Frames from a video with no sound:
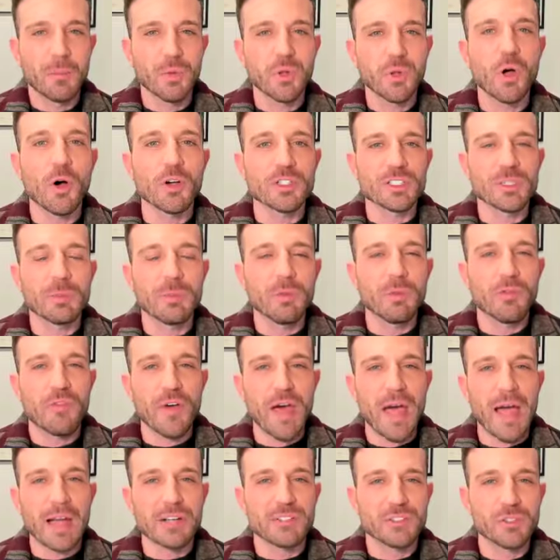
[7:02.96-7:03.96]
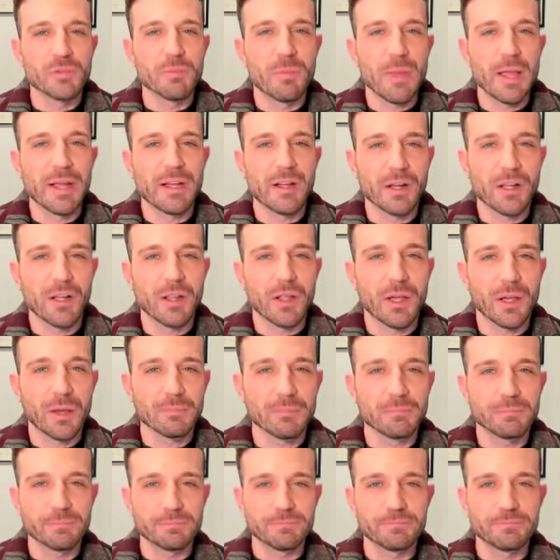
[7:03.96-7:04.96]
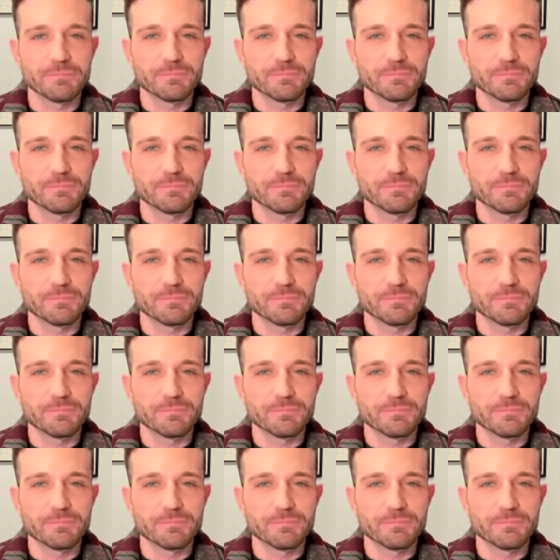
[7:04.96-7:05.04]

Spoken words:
plausible facts to make a claim.